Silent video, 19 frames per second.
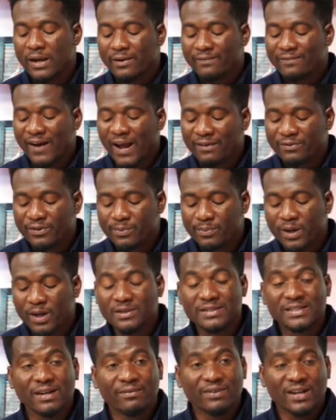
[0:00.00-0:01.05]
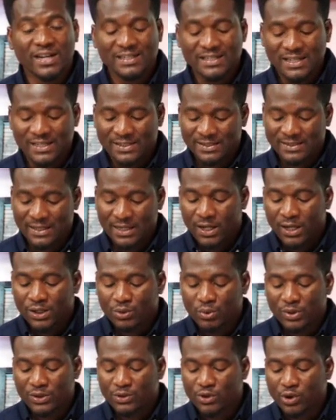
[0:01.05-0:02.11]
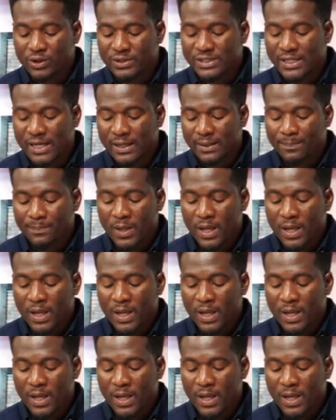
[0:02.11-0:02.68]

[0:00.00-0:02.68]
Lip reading: 5 rebounds, 7 assists to ensure, sir.